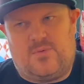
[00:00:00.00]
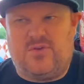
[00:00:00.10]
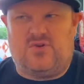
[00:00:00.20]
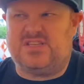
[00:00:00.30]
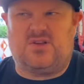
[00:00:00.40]

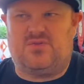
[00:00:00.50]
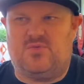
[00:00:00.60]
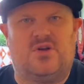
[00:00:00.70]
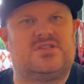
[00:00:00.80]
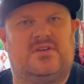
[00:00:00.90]
We've already sold
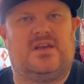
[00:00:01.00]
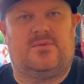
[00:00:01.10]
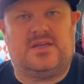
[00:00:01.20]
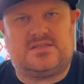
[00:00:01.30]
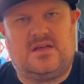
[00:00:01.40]
through most of it
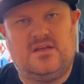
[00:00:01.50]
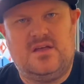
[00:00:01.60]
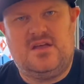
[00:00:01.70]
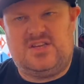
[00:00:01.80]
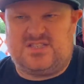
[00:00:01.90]
anyway. So
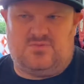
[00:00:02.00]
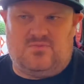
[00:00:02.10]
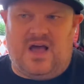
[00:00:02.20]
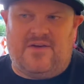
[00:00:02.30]
I